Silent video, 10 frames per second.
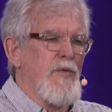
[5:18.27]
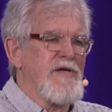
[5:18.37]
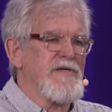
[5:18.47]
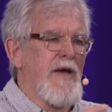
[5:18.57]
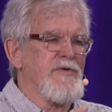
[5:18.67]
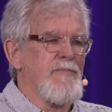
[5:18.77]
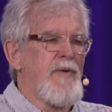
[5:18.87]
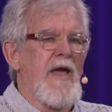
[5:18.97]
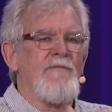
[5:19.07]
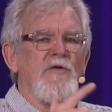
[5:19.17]
We say it was a
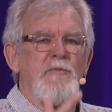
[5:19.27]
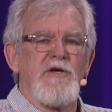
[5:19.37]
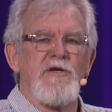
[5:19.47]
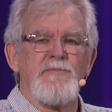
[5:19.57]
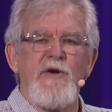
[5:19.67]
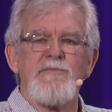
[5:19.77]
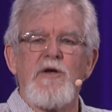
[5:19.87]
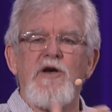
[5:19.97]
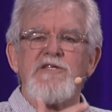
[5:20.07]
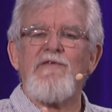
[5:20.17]
painful experience
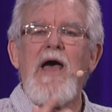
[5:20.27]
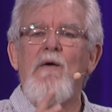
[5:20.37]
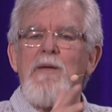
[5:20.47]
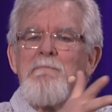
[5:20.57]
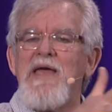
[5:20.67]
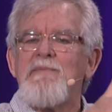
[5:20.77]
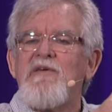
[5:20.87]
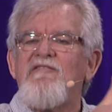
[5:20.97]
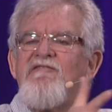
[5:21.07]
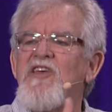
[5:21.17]
because of how it made
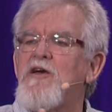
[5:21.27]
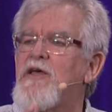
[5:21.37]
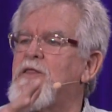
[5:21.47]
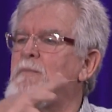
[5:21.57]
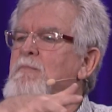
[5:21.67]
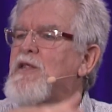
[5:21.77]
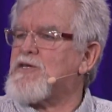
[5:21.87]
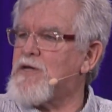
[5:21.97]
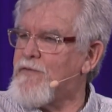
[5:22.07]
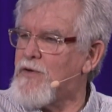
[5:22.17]
me feel in the
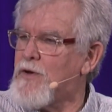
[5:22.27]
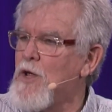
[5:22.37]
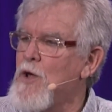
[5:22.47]
midst of it.